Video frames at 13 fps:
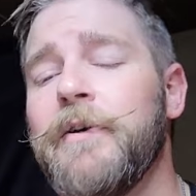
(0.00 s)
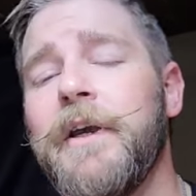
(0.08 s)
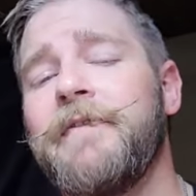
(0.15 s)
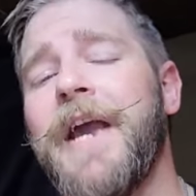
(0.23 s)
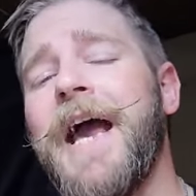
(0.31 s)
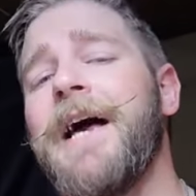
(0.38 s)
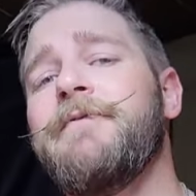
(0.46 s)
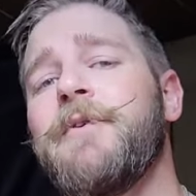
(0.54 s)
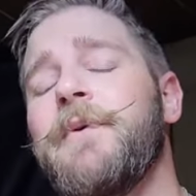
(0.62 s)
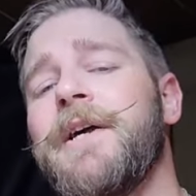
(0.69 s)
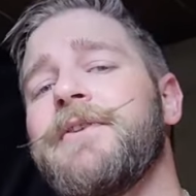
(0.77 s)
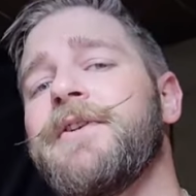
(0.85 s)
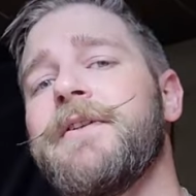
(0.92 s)
If you have
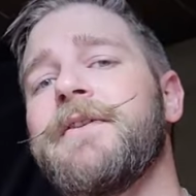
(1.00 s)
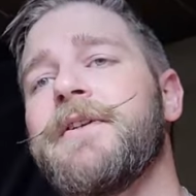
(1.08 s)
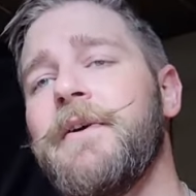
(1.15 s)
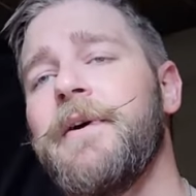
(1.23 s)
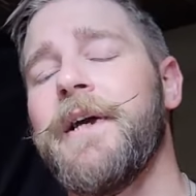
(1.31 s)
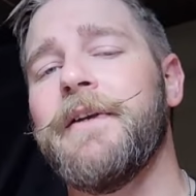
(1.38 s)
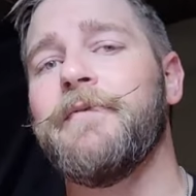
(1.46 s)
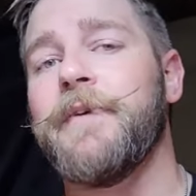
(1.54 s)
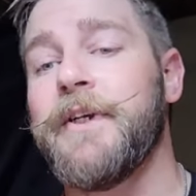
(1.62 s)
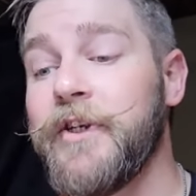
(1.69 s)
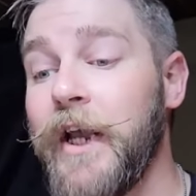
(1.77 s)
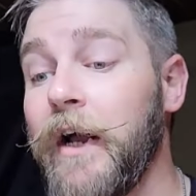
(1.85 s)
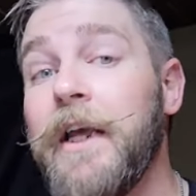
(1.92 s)
questions, go ahead and
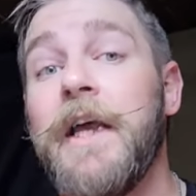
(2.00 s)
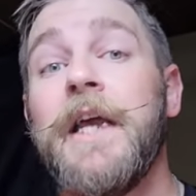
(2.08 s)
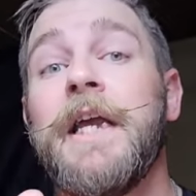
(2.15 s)
reach out.